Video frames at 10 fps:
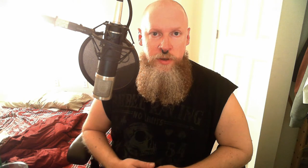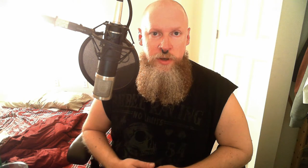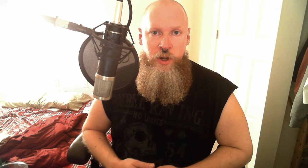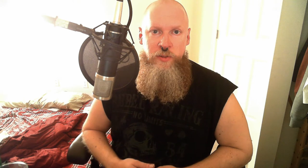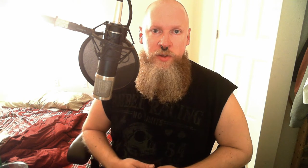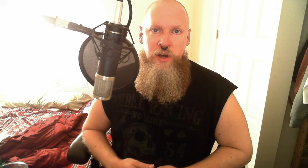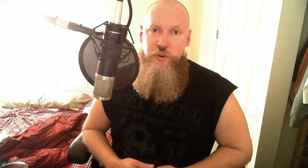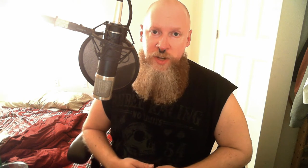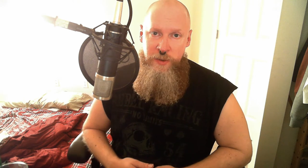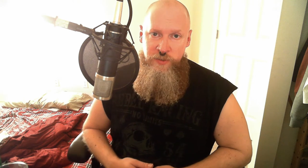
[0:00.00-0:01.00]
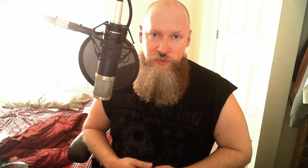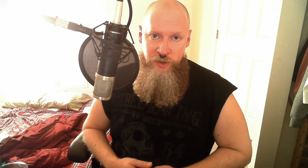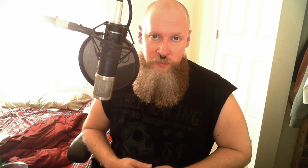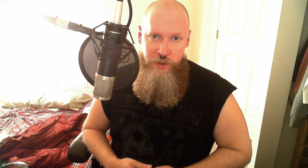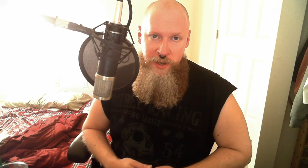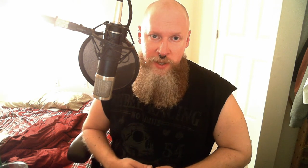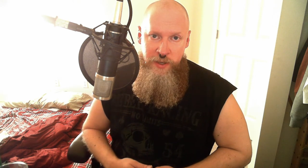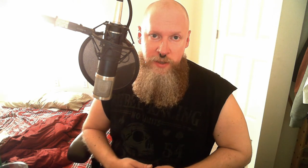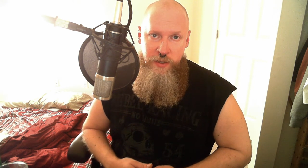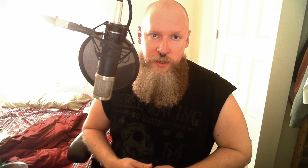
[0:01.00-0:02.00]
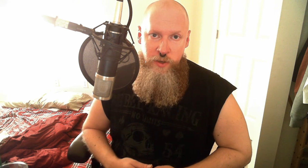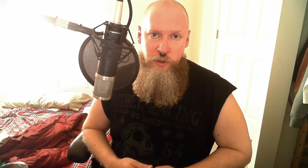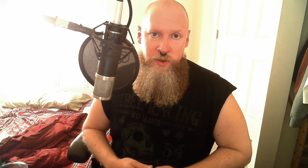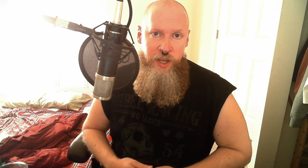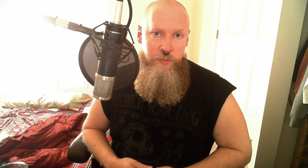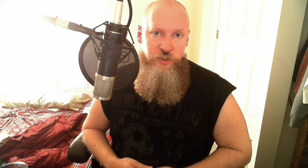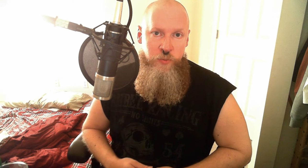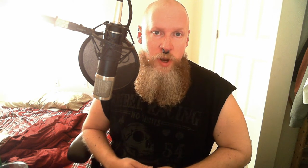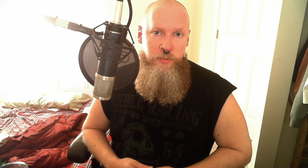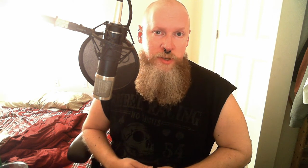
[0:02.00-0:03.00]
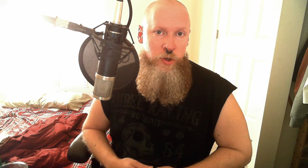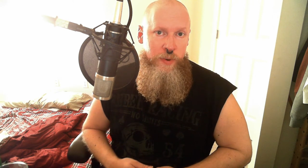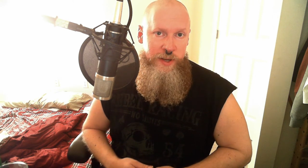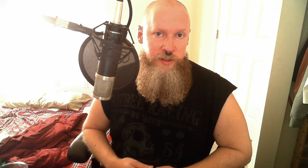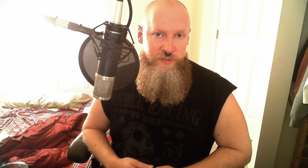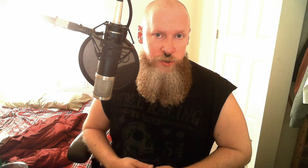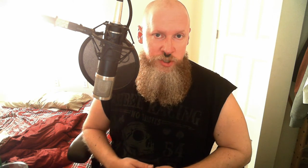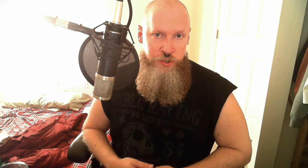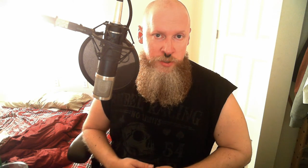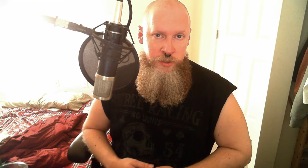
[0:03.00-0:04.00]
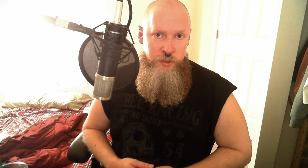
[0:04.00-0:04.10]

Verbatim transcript: and all the other names you went by, and all the names you'll probably go by in the future.